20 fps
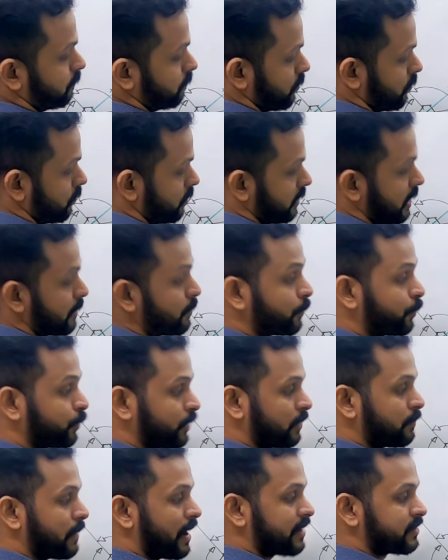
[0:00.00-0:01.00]
Right? I'm not
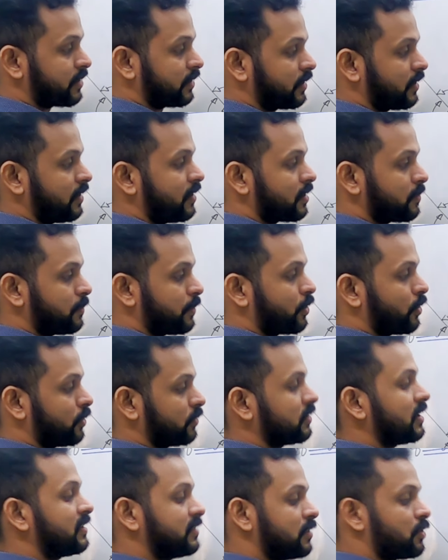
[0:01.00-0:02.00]
putting magnetic here because
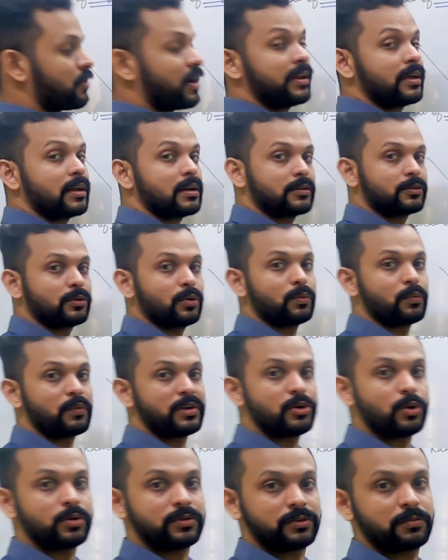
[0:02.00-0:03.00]
it's a radial, so we
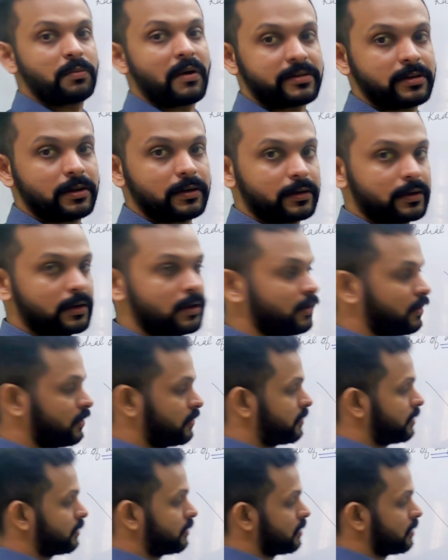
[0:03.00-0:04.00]
know it's magnetic, right?